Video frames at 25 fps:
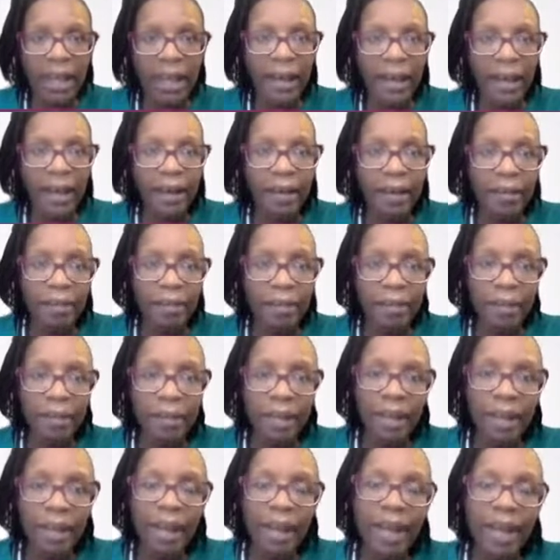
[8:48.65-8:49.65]
Um,
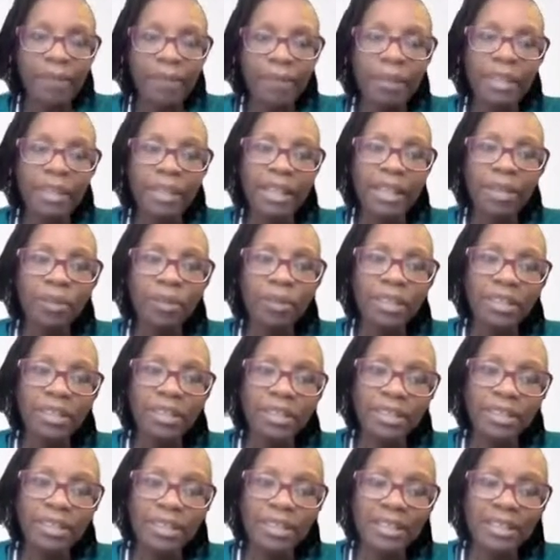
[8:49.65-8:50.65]
but then we
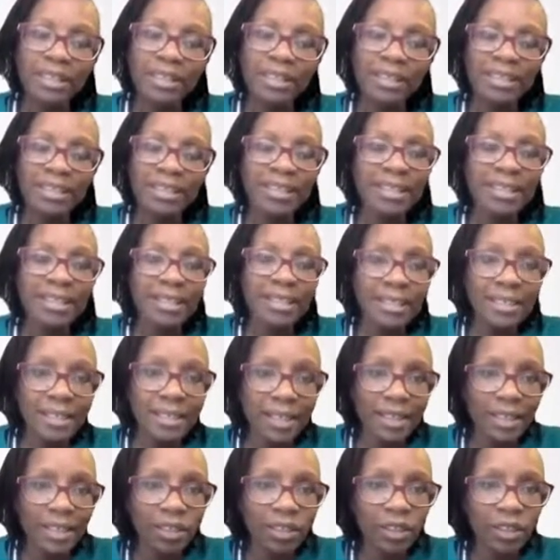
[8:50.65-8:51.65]
did see this
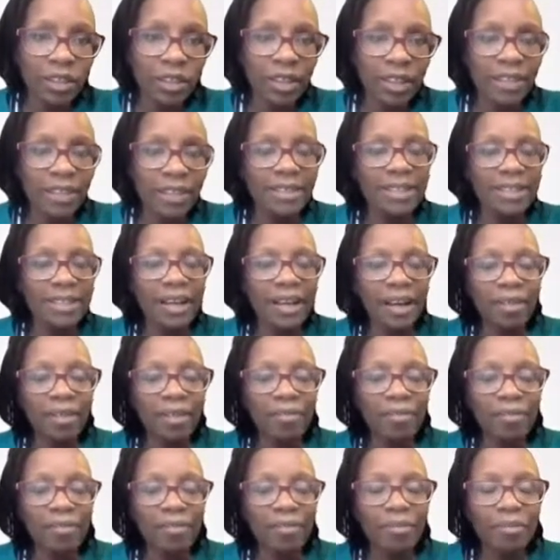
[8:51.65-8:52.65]
incidental yet
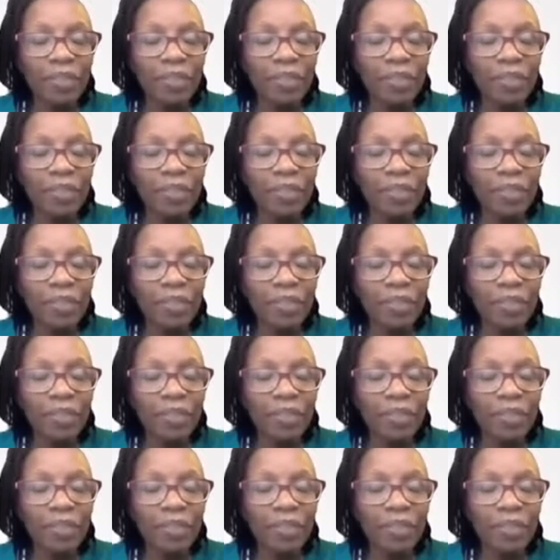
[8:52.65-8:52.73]
um,